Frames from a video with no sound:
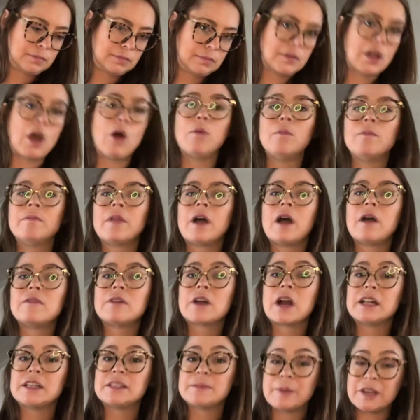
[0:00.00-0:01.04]
Oh, I
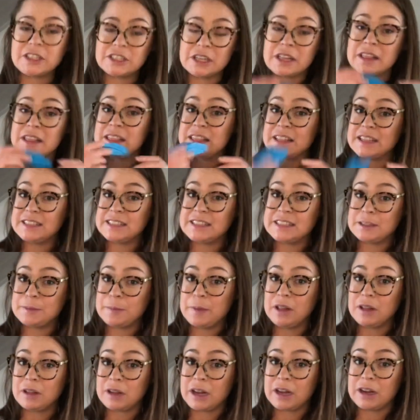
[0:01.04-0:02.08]
forgot to mention, this is a
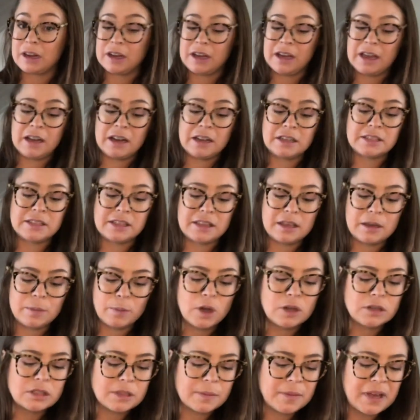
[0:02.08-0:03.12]
pill cutter. It is the
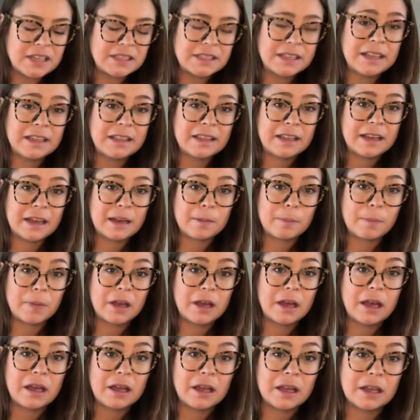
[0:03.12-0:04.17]
most amazing thing
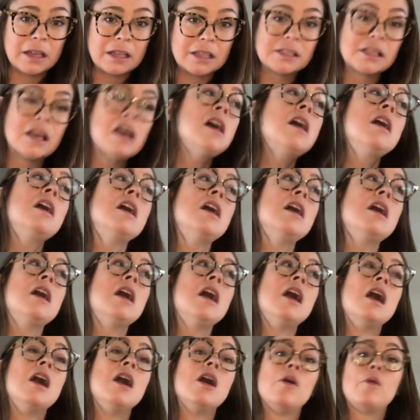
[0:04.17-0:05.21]
because
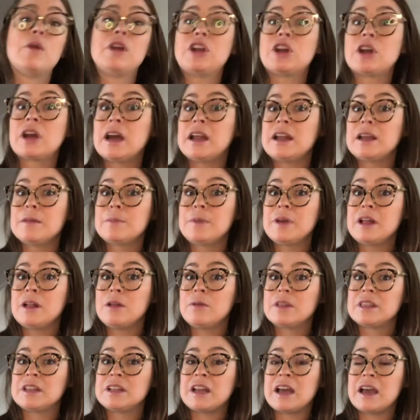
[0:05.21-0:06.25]
when you're cutting a pill
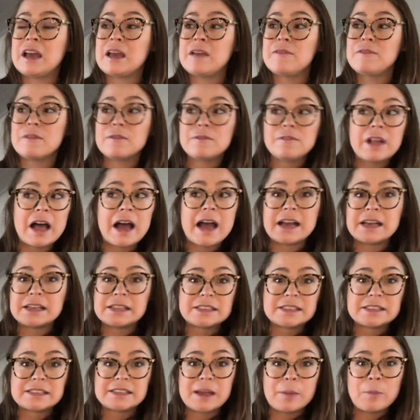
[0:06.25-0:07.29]
with a knife, it
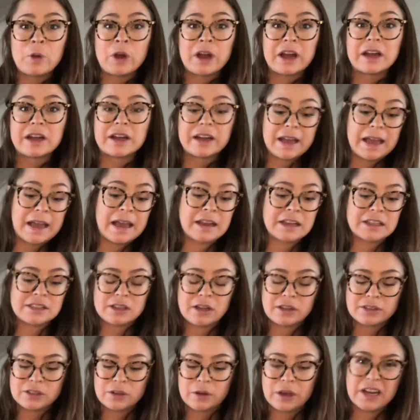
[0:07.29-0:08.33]
flies somewhere and it's
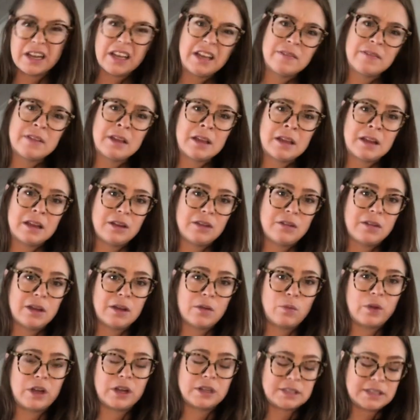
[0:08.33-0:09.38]
also uneven and you
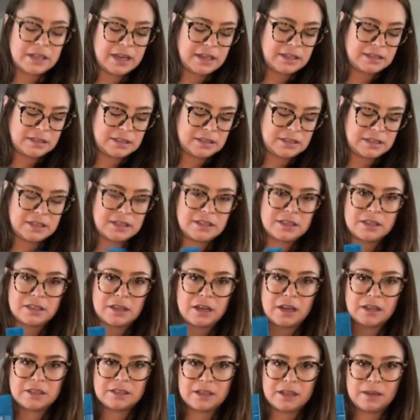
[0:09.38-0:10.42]
get weird sizes. This
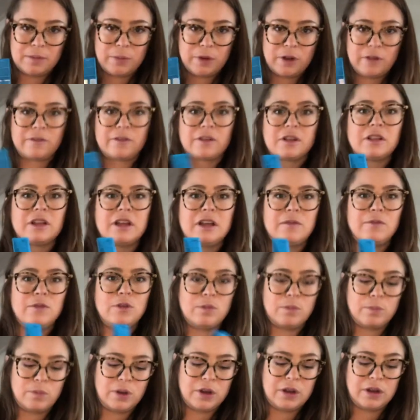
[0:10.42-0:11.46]
cuts it perfectly if you
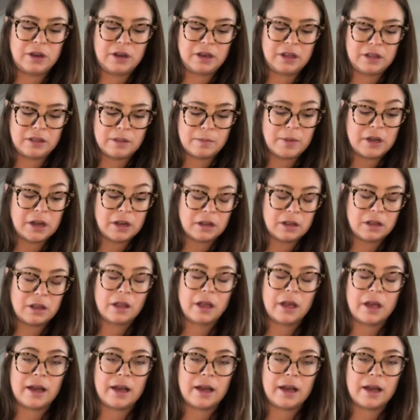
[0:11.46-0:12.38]
put it in the middle.